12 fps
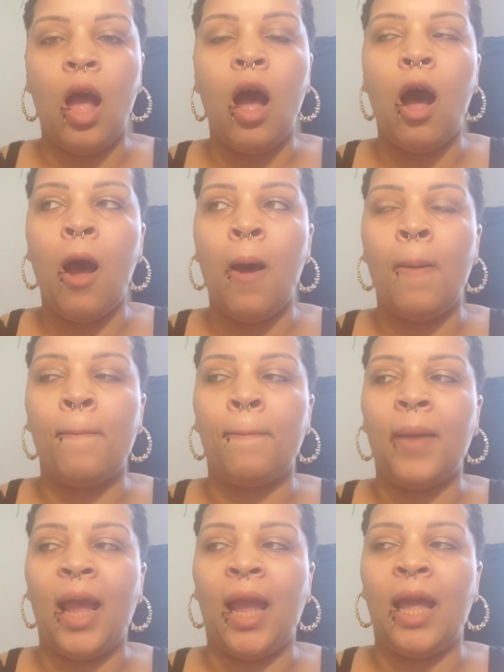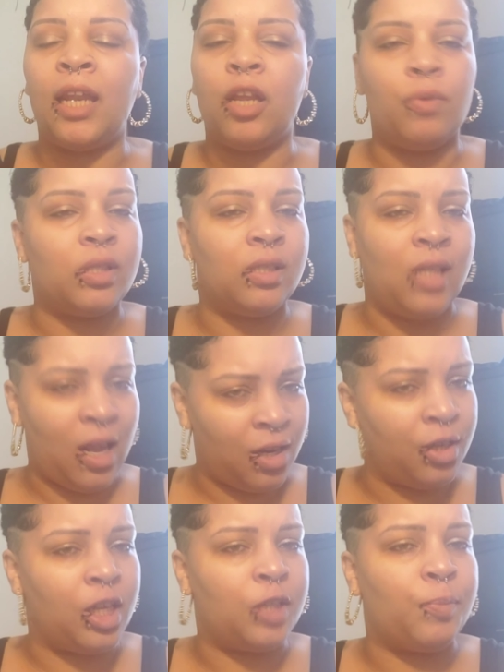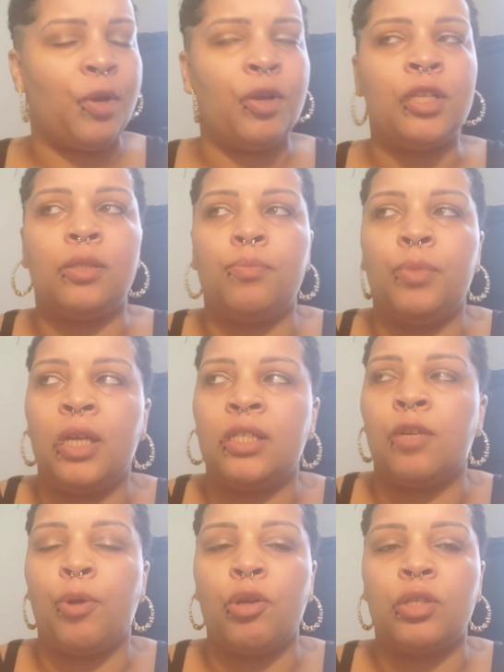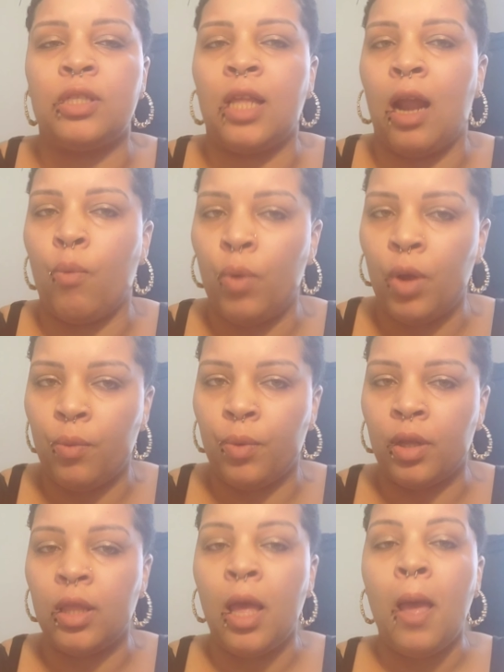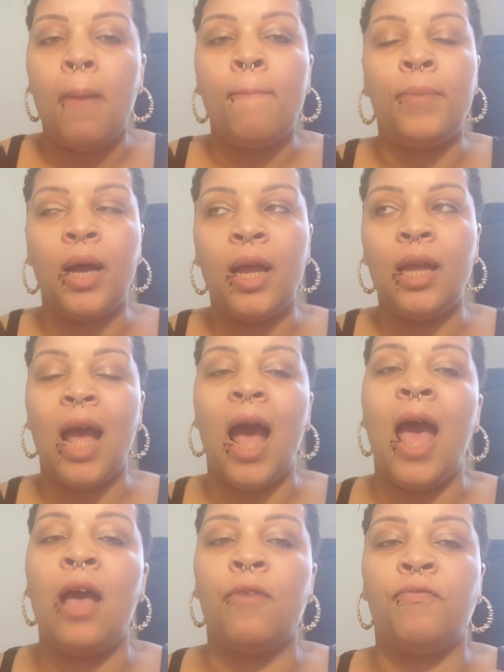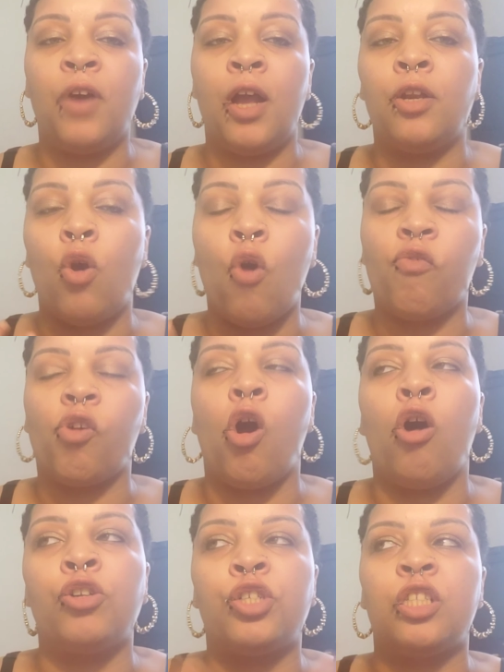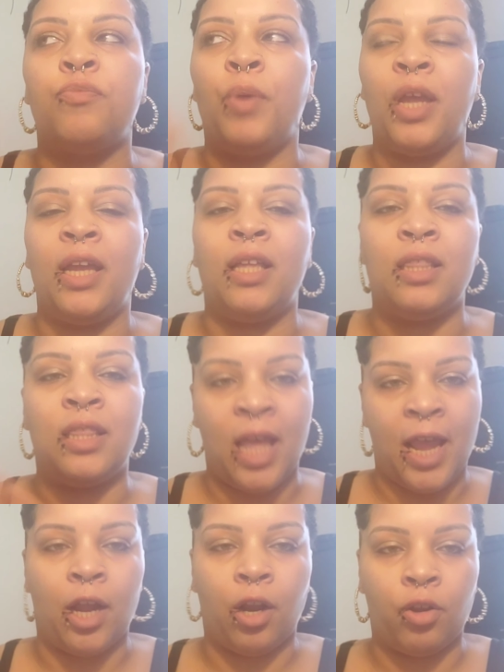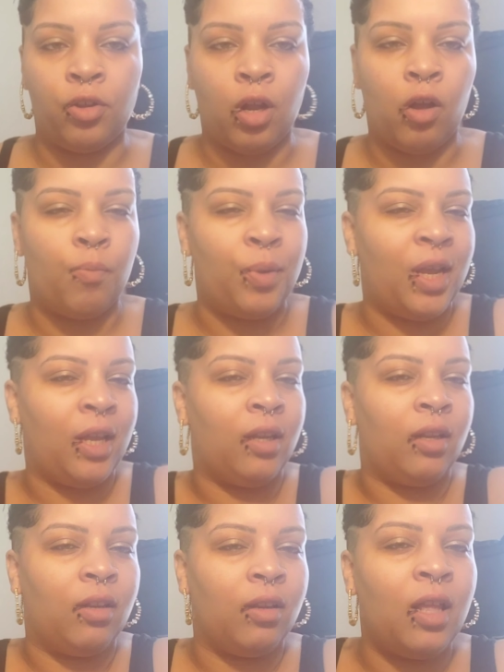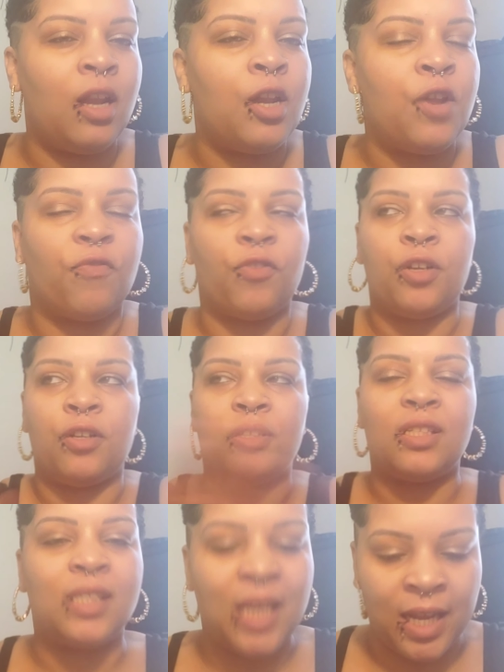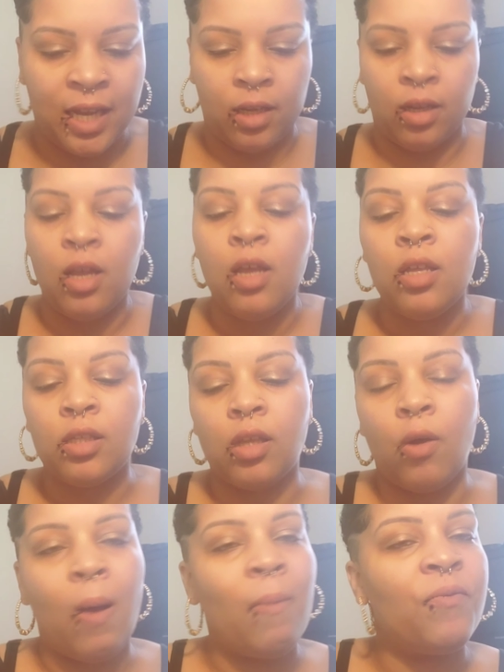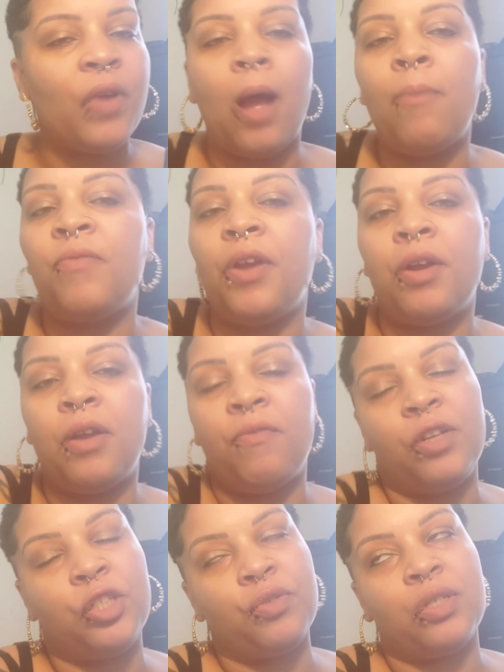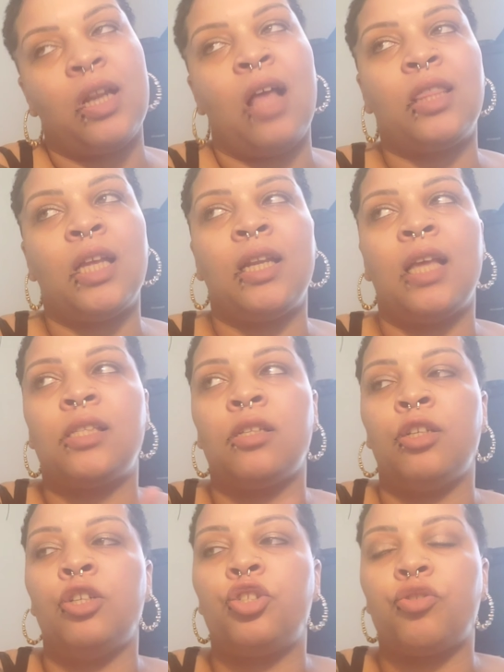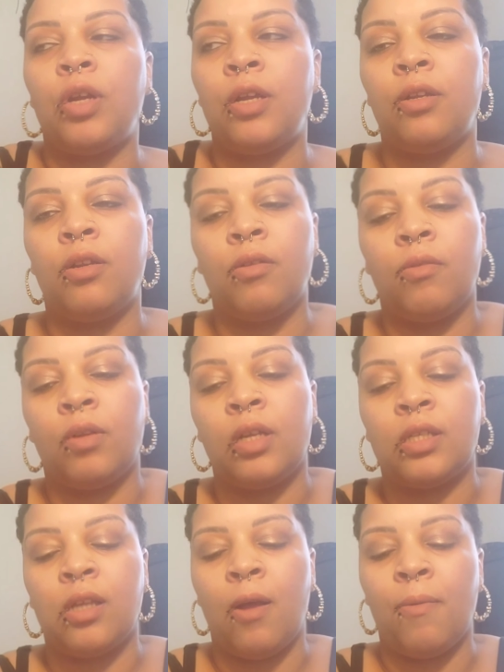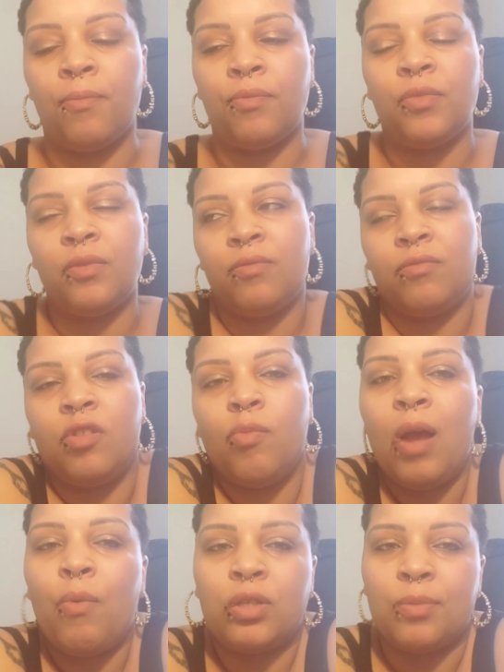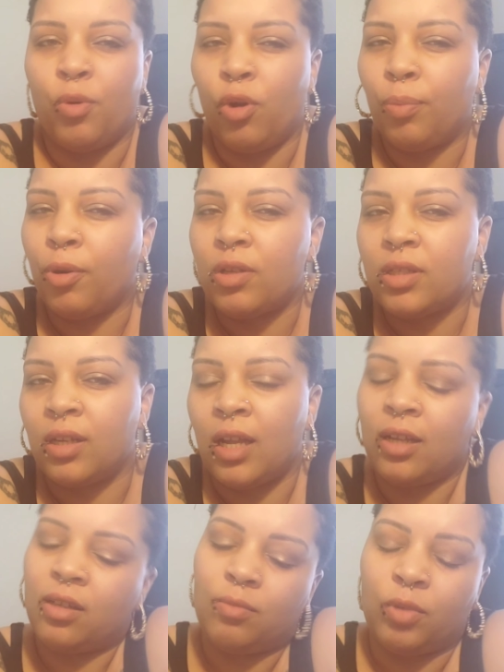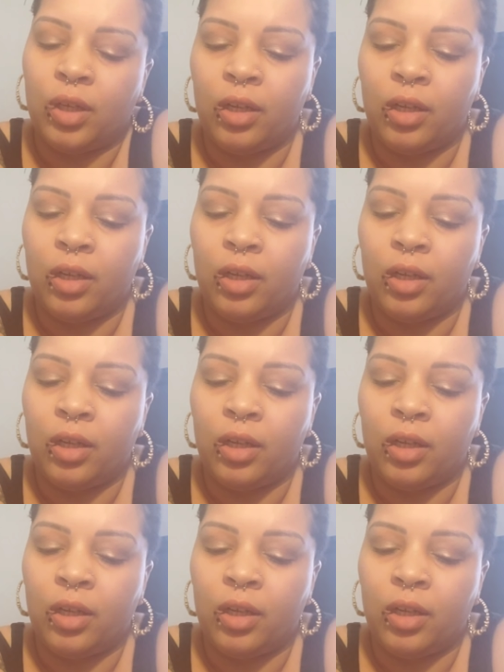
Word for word: Um, and it was not a good experience because of the person that I went with but I had fun overall just being there, you know, being in a different scene. So I'm I'm very adventurous, and I think that's a good trait because um nobody wants a boring person. Like, come on